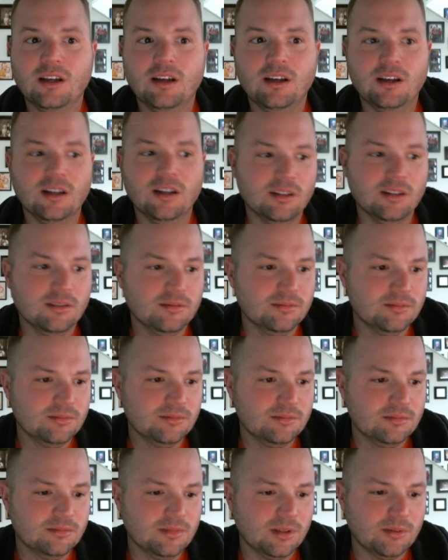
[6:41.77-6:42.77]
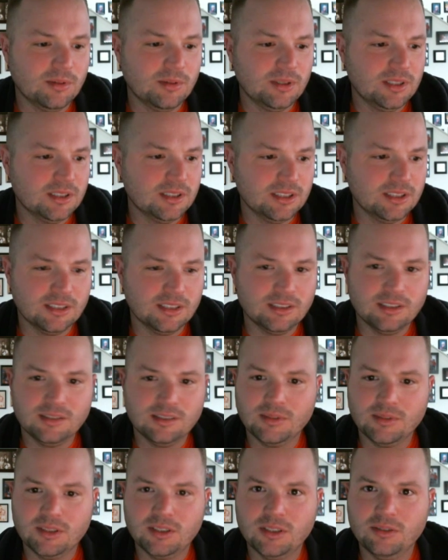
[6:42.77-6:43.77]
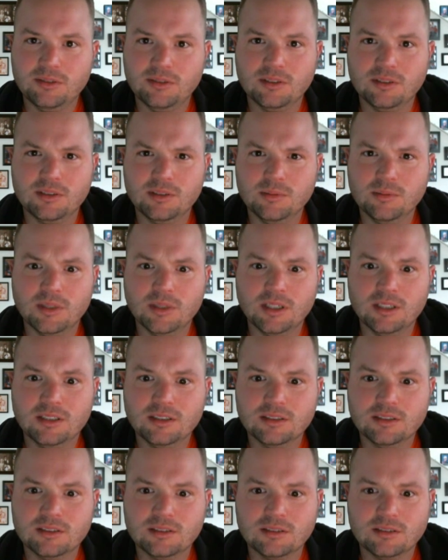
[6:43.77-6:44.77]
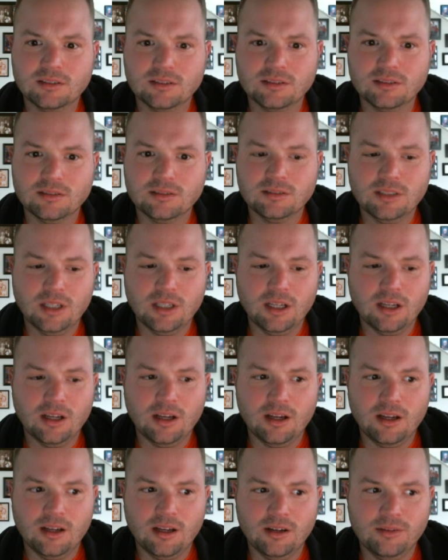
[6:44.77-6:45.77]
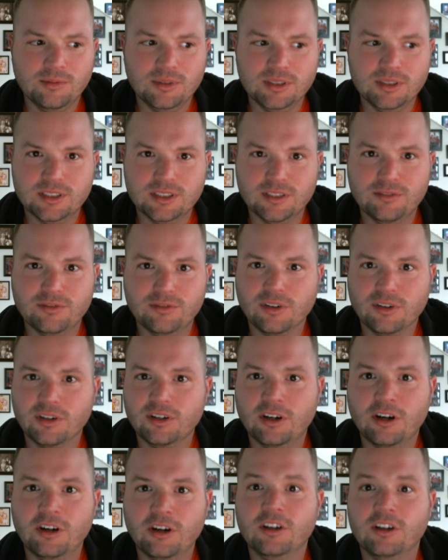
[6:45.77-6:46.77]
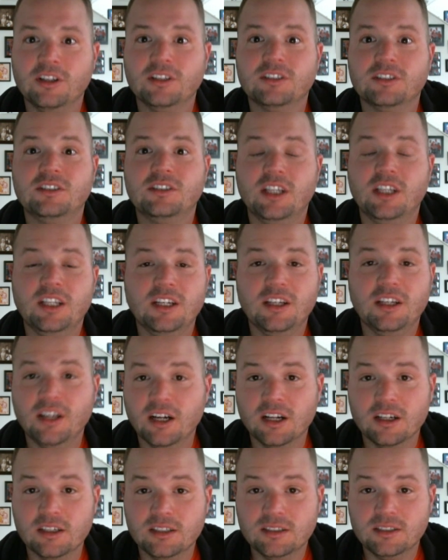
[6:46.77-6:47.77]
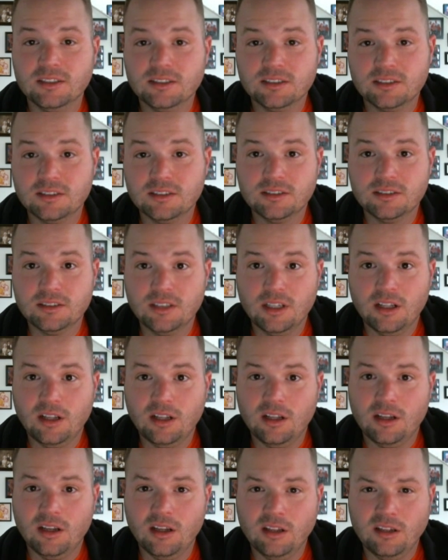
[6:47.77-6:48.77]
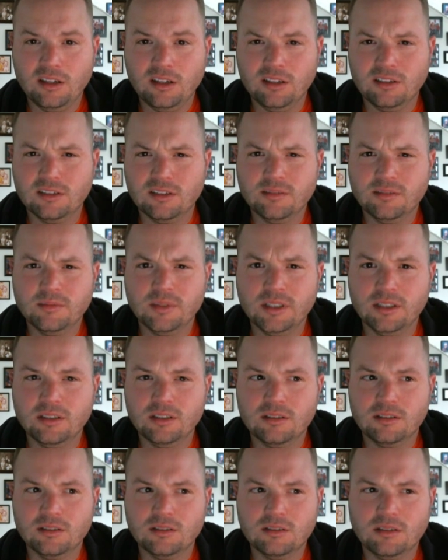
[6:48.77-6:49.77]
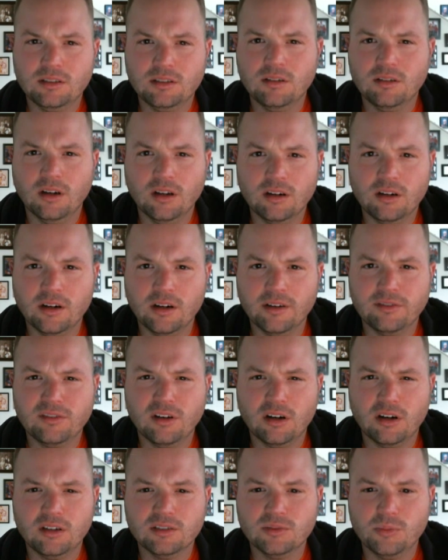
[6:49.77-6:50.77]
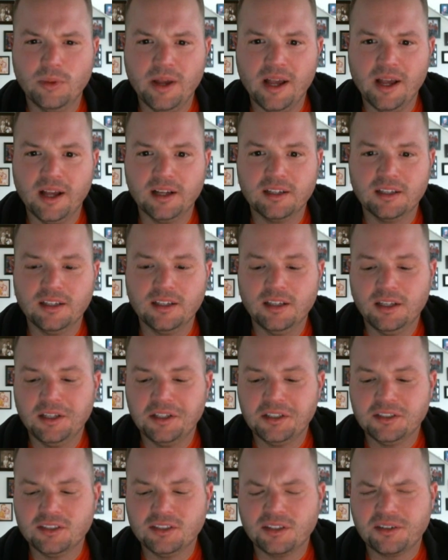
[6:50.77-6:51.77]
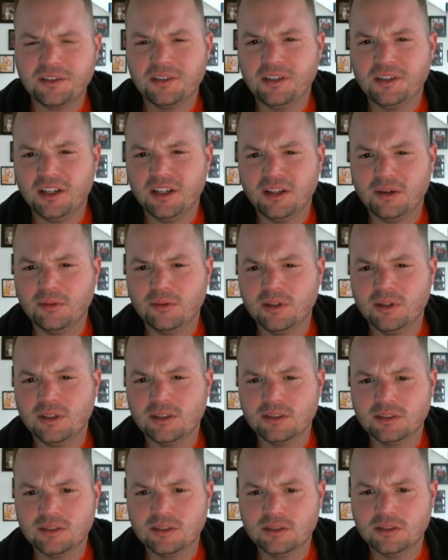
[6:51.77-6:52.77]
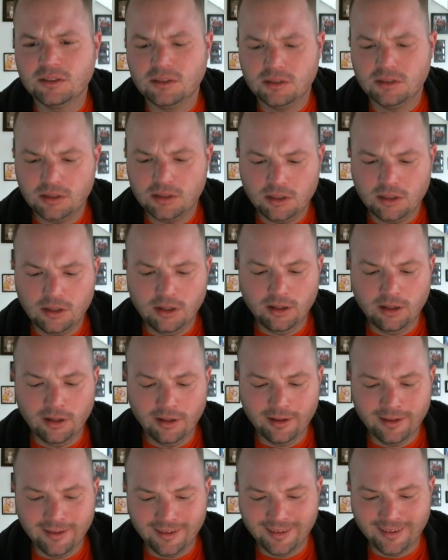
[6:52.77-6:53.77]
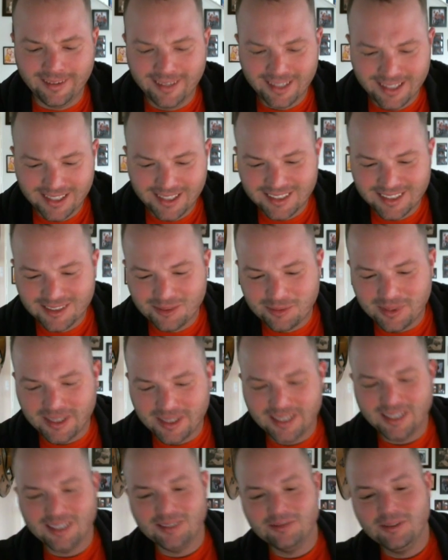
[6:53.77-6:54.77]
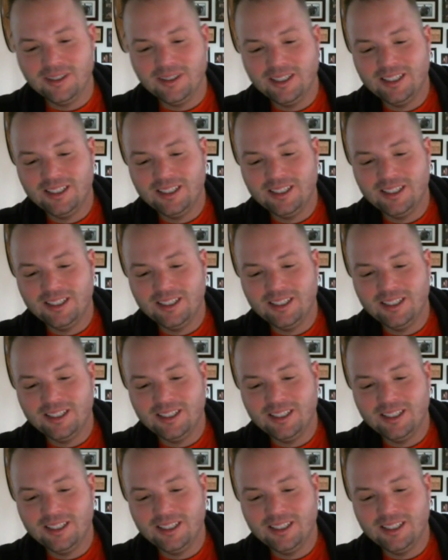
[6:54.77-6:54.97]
I want to say I sent him like $2 or $3. And he said for a card it's $10. And then he sent me two autograph cards back. So I don't know how that works. But